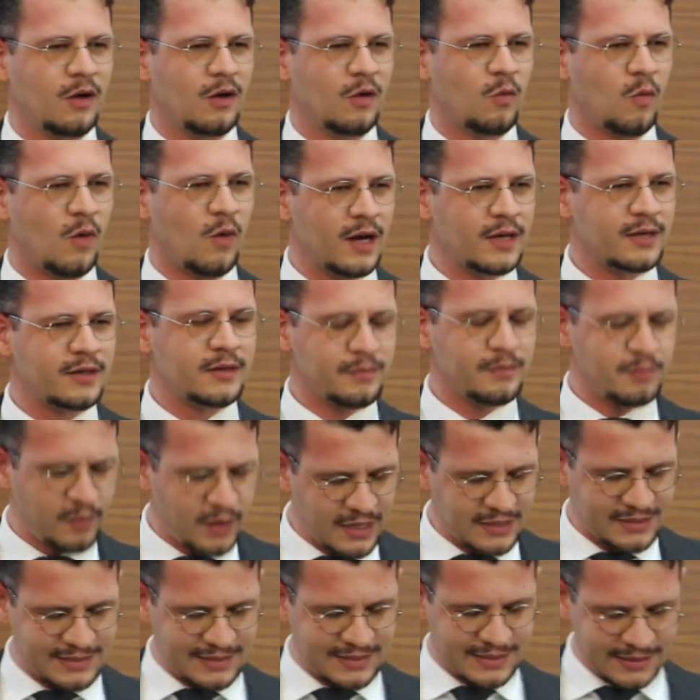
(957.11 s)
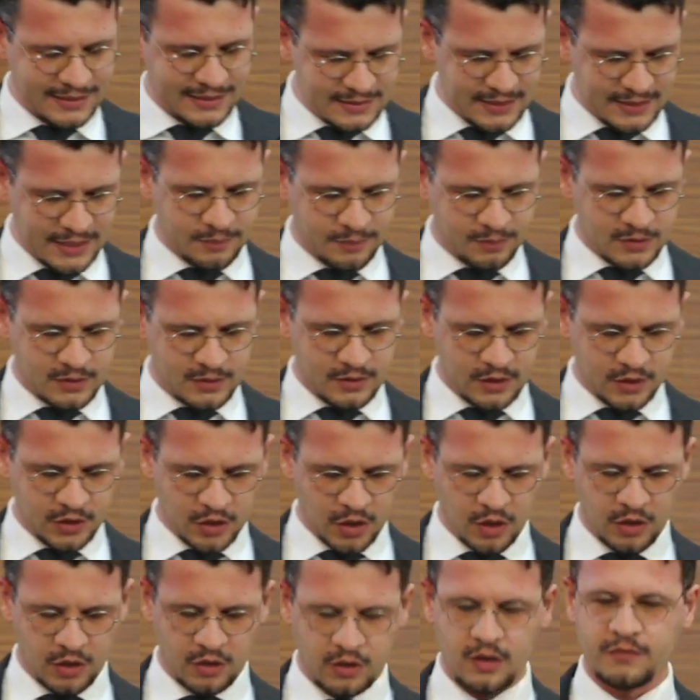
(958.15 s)
one must accept the
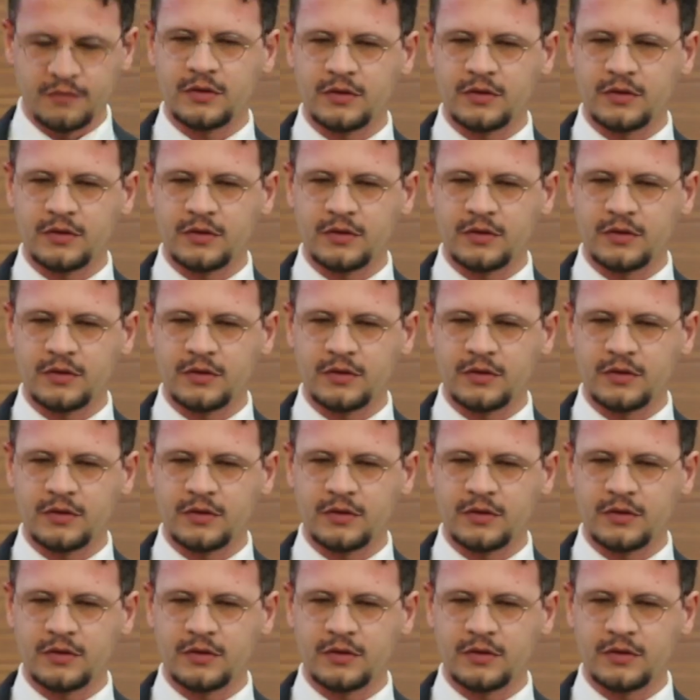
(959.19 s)
yoke of the